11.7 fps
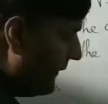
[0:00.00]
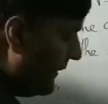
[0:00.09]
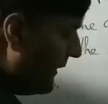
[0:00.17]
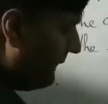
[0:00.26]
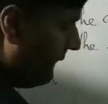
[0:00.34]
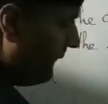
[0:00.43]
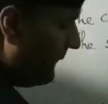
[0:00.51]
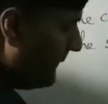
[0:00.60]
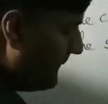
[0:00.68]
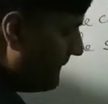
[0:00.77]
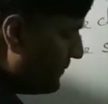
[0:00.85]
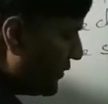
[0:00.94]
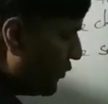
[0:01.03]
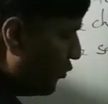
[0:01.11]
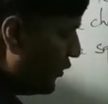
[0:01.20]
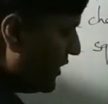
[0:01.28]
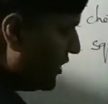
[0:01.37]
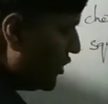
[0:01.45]
if
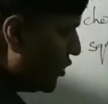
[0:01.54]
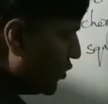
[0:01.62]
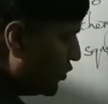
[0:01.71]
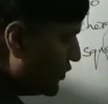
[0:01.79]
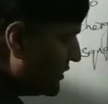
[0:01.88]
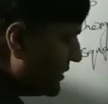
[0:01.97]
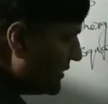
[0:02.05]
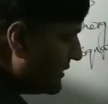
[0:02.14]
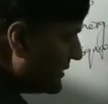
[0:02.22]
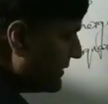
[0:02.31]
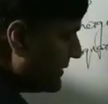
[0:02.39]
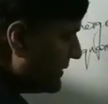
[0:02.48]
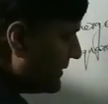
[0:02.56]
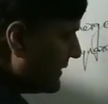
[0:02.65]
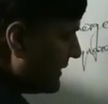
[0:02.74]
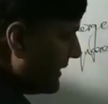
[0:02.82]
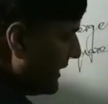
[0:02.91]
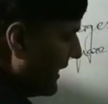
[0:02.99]
we use
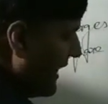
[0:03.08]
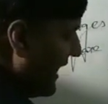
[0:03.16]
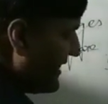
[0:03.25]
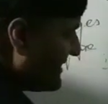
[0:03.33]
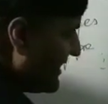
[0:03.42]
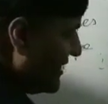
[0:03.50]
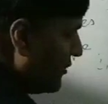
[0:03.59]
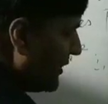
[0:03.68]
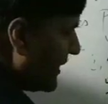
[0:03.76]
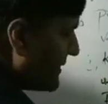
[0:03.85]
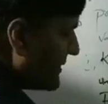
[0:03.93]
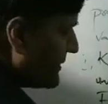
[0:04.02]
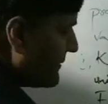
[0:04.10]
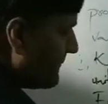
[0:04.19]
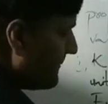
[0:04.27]
SI units